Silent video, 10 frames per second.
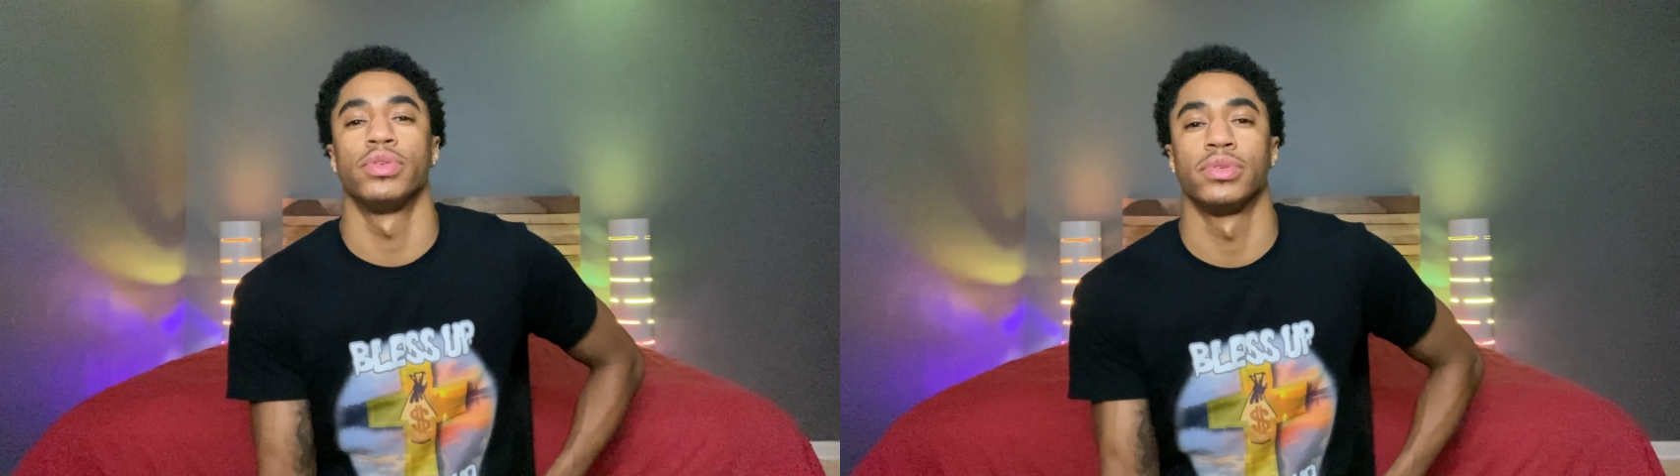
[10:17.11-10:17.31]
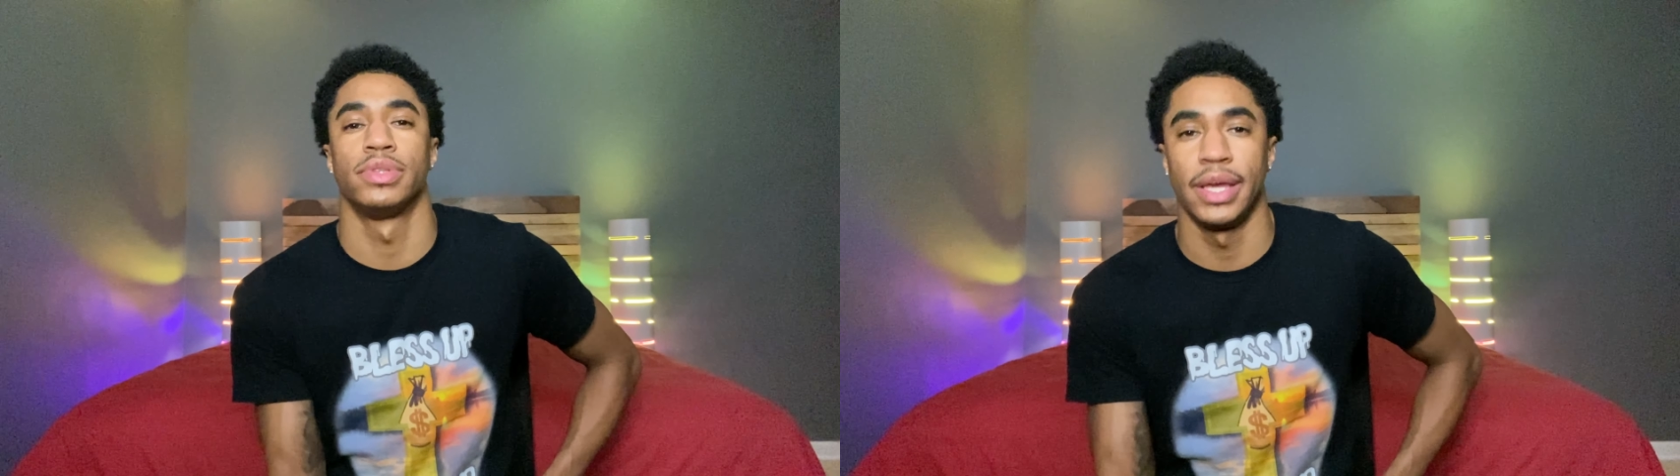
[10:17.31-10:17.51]

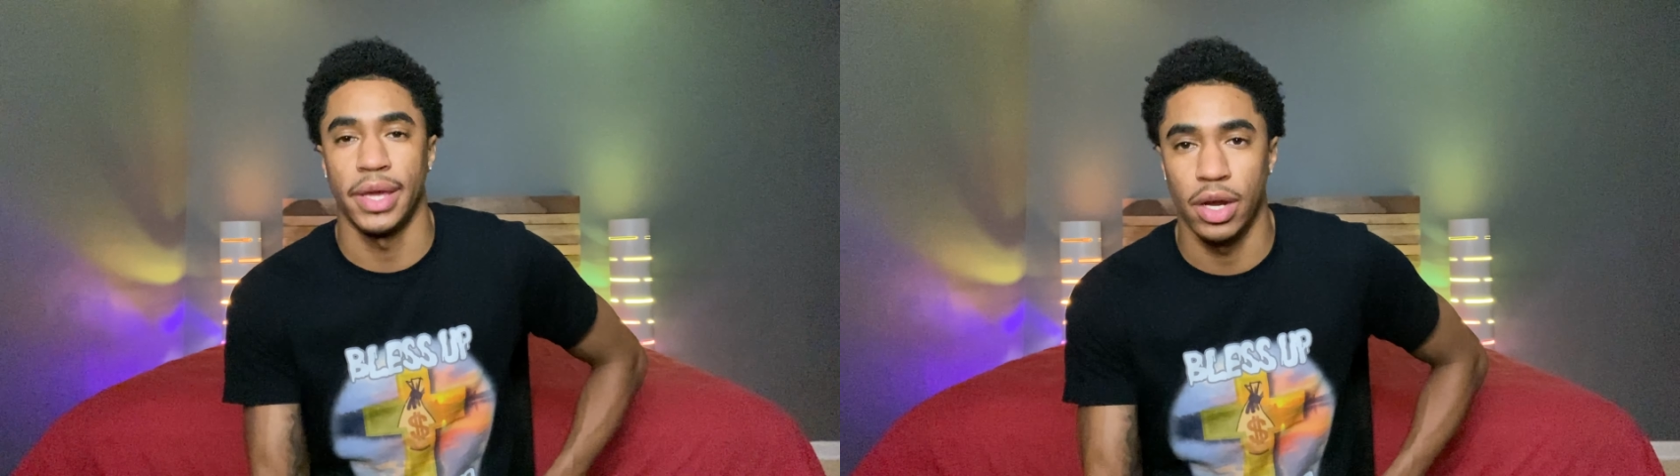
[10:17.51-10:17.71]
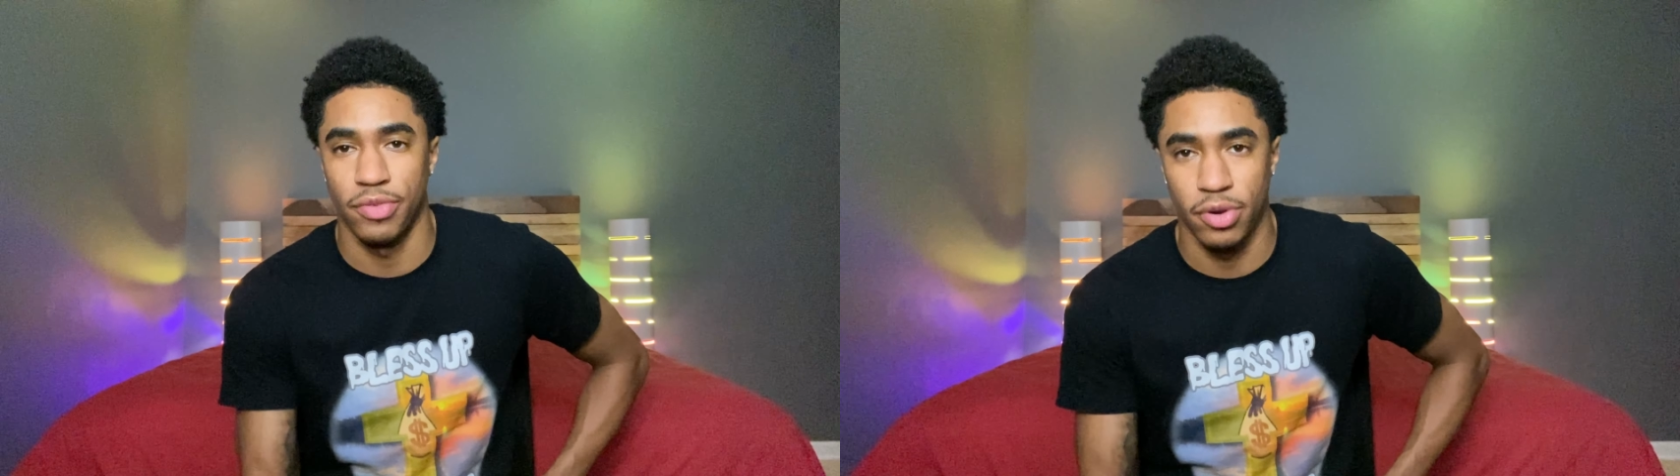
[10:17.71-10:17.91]
to take
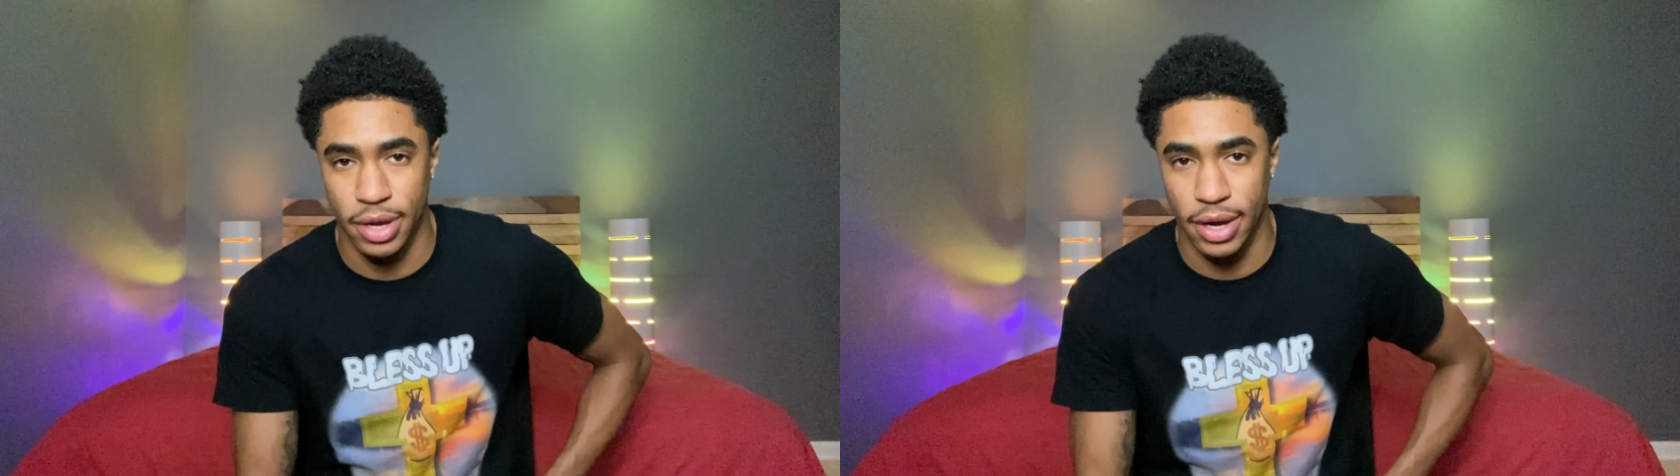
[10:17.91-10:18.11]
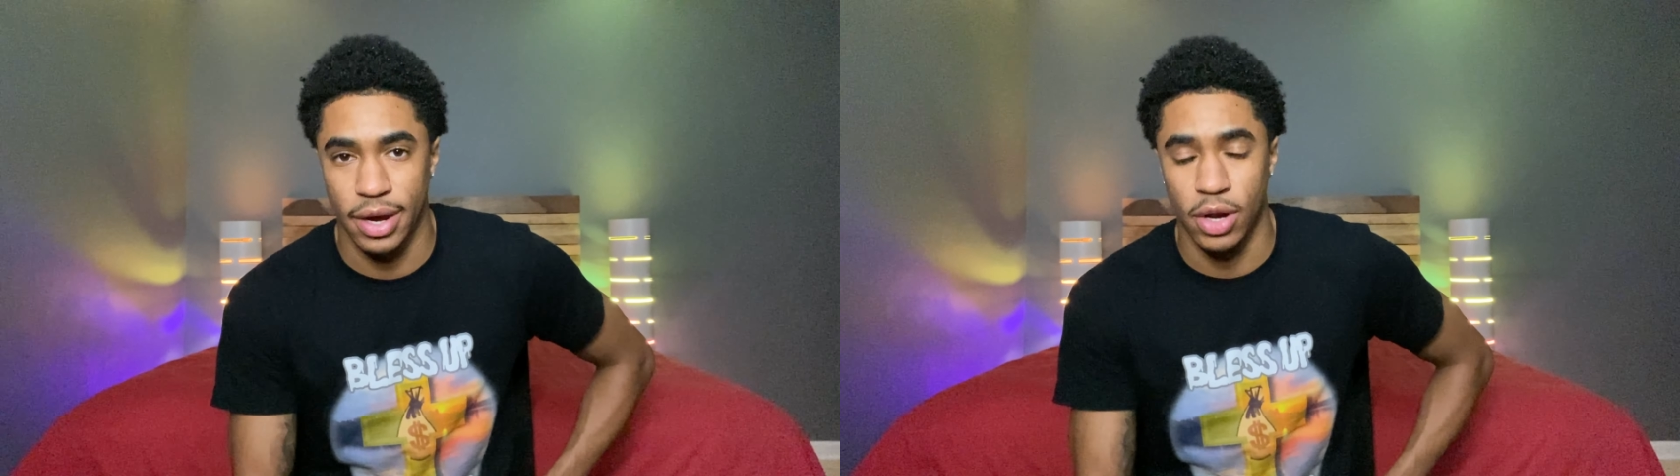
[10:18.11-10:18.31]
care of your
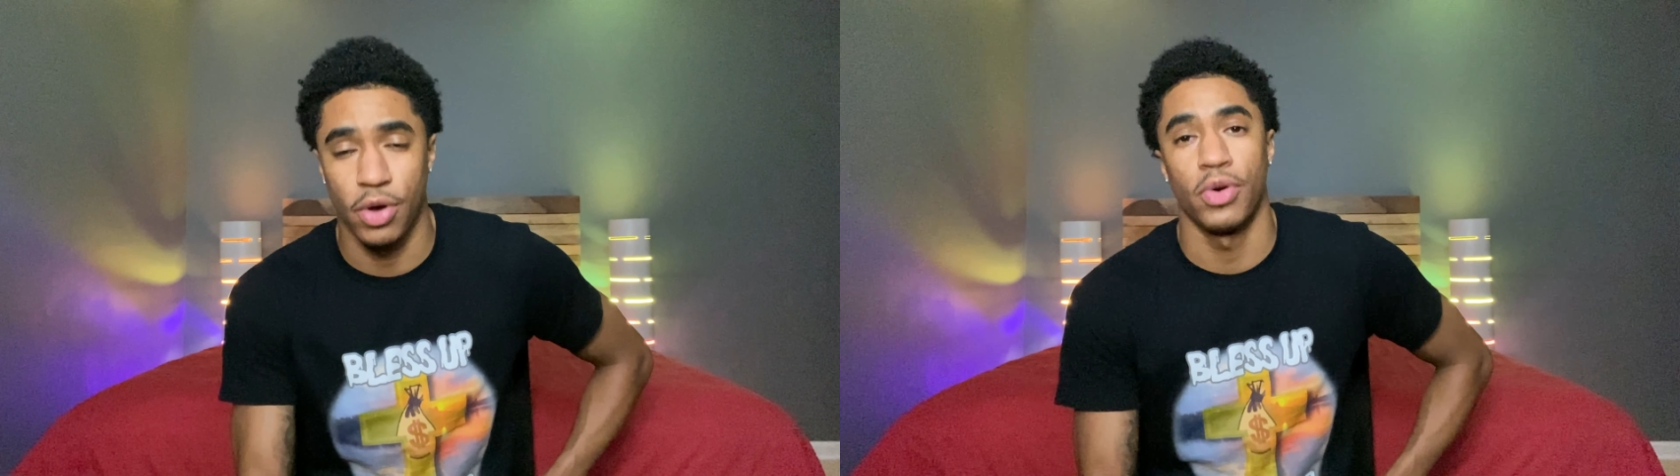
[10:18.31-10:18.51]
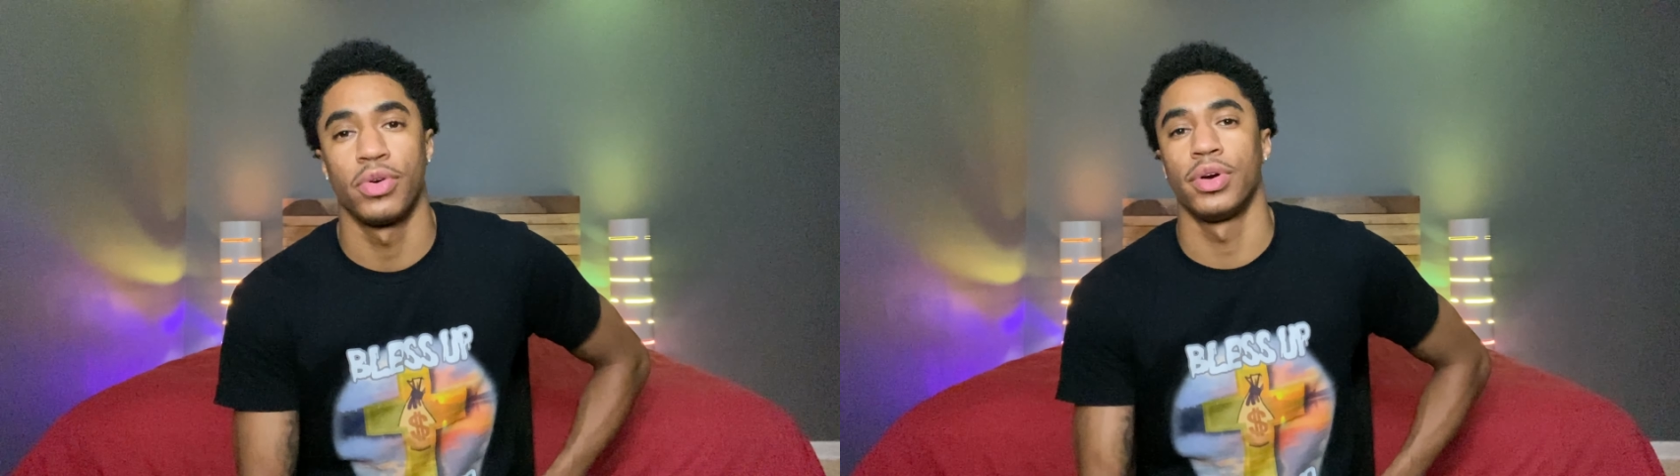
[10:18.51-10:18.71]
hair at
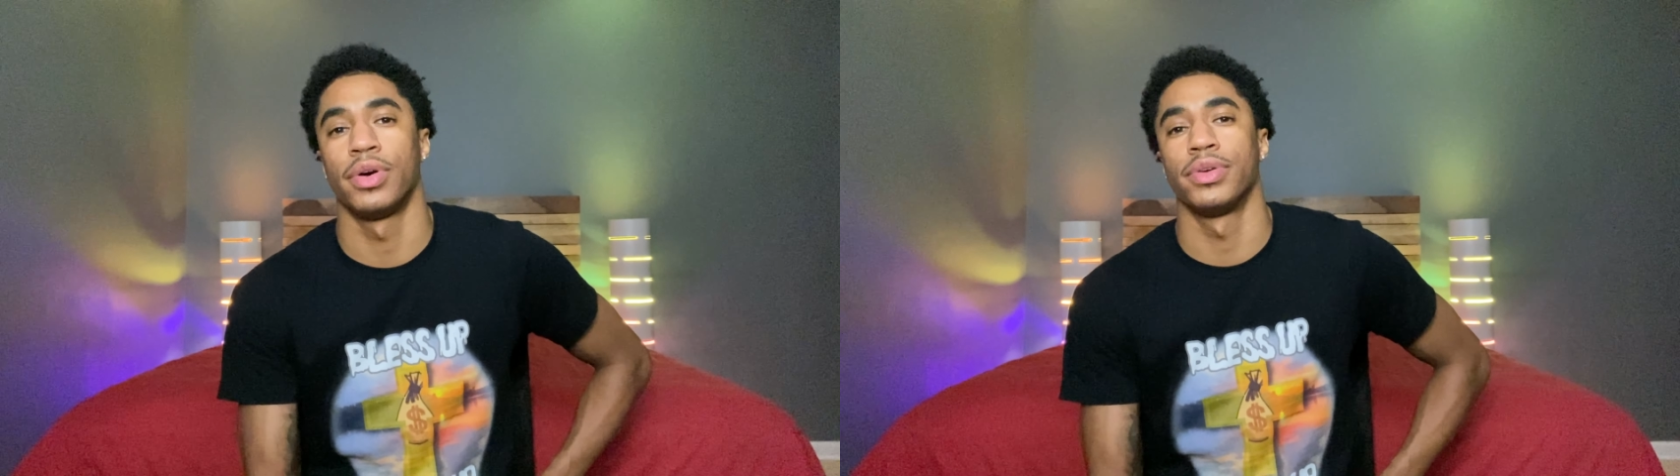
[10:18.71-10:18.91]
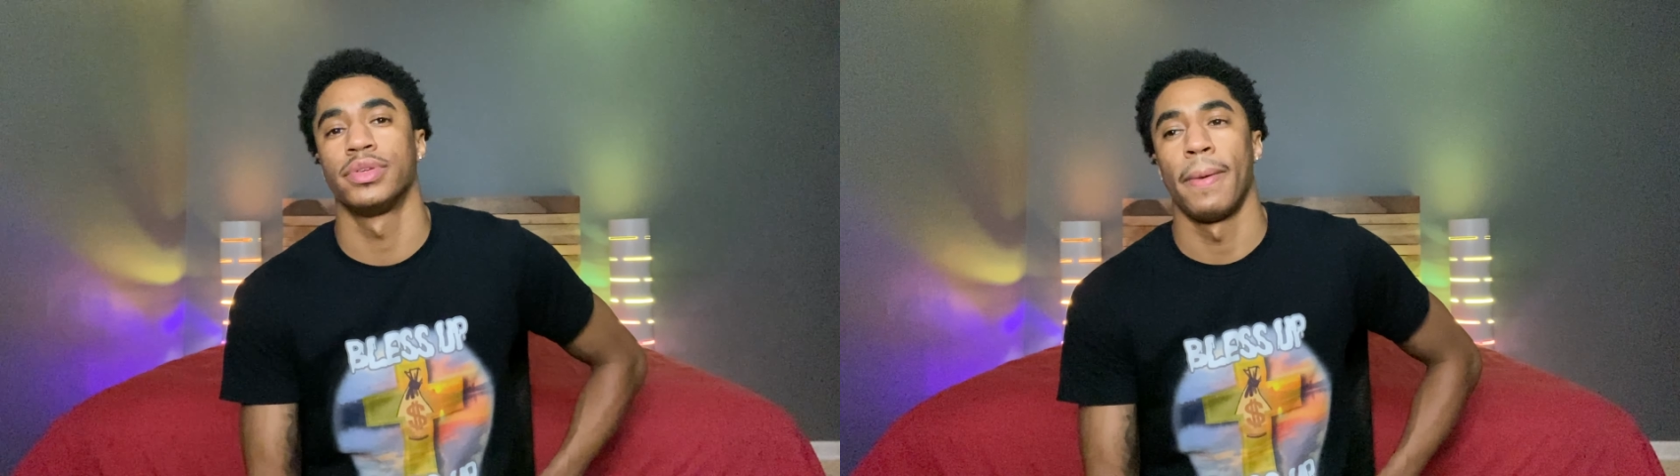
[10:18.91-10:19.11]
all costs.